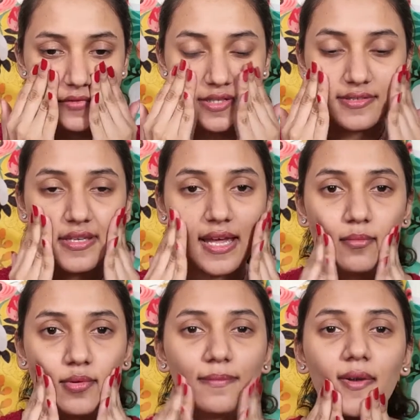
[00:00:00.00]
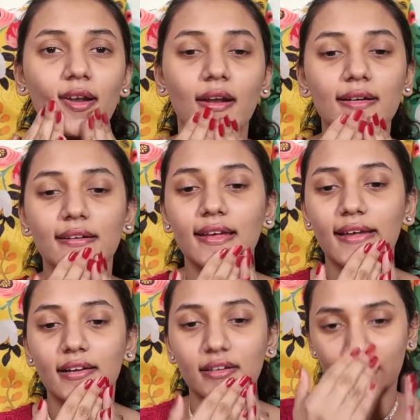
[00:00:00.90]
Just dab the product
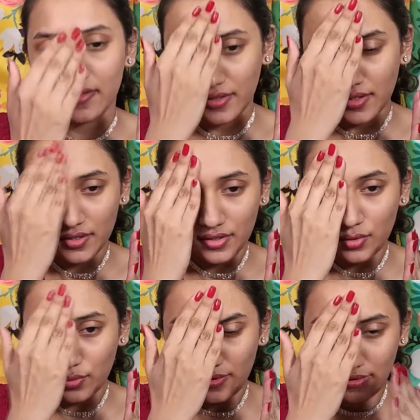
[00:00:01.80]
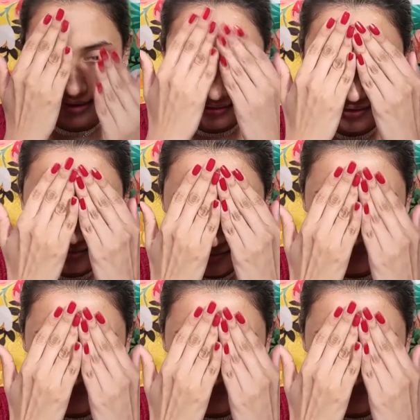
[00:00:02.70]
and don't drag it.